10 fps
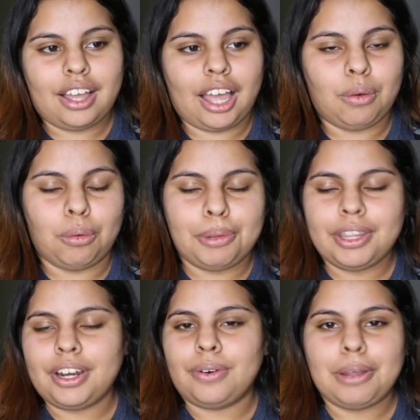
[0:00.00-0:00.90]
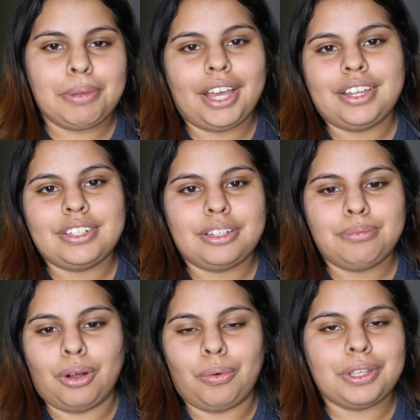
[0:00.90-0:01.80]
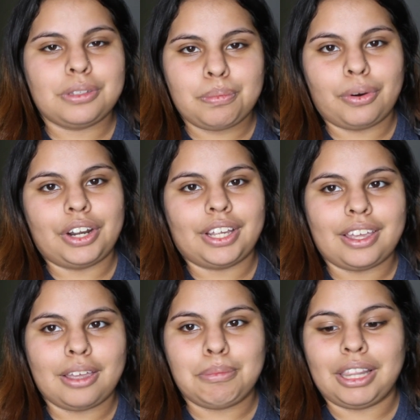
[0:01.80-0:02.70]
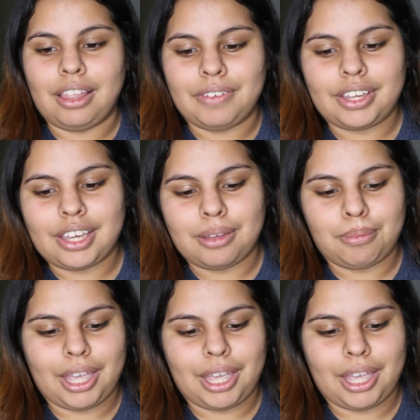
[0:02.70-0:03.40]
I will be there right behind him, always supporting him and loving him,